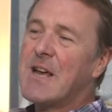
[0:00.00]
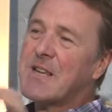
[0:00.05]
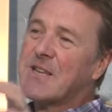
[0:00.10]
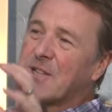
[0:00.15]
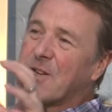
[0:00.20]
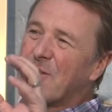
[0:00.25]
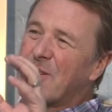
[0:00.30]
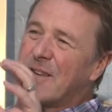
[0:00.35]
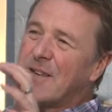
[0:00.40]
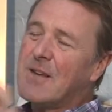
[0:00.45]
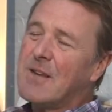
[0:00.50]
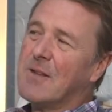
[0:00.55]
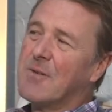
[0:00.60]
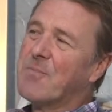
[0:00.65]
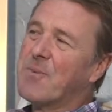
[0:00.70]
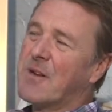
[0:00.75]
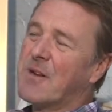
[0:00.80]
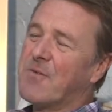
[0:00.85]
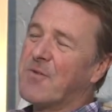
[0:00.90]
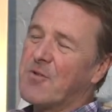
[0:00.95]
So a little
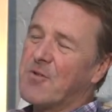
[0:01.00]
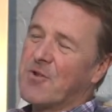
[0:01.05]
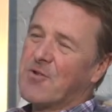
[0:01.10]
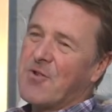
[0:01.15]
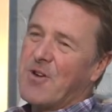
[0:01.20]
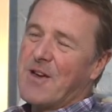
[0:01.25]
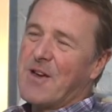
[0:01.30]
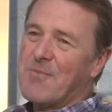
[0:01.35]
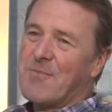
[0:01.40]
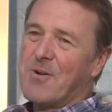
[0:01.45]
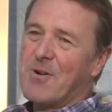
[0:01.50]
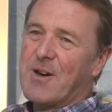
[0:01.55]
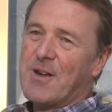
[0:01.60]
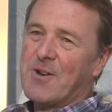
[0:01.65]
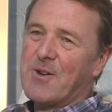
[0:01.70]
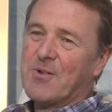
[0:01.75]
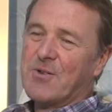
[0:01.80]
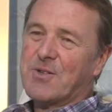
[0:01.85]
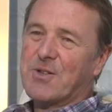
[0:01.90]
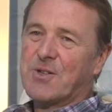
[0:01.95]
bit of a regret of
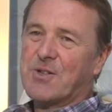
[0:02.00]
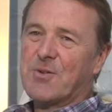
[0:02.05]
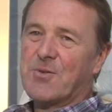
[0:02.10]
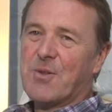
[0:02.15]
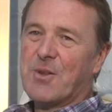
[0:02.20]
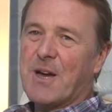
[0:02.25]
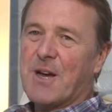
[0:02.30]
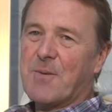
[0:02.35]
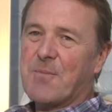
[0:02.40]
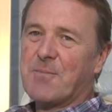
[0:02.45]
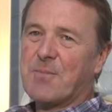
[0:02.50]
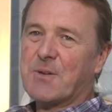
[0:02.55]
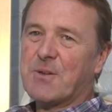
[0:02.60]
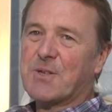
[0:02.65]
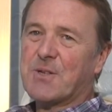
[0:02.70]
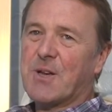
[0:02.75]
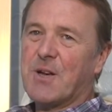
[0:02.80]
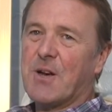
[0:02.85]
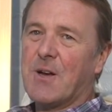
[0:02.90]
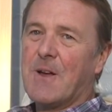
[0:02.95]
mine not to do that.
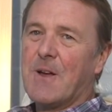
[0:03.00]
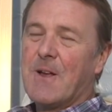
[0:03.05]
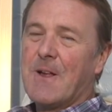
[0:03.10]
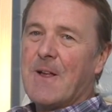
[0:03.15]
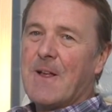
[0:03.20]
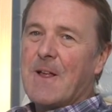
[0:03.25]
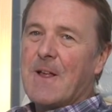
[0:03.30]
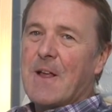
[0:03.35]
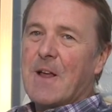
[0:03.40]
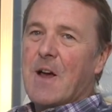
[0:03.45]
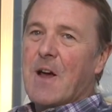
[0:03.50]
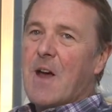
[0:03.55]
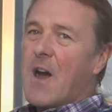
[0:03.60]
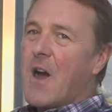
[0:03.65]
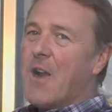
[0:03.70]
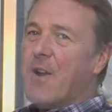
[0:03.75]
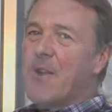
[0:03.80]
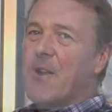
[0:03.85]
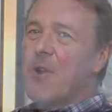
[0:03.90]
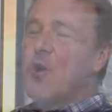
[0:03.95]
But
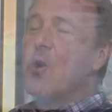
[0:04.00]
I don't know,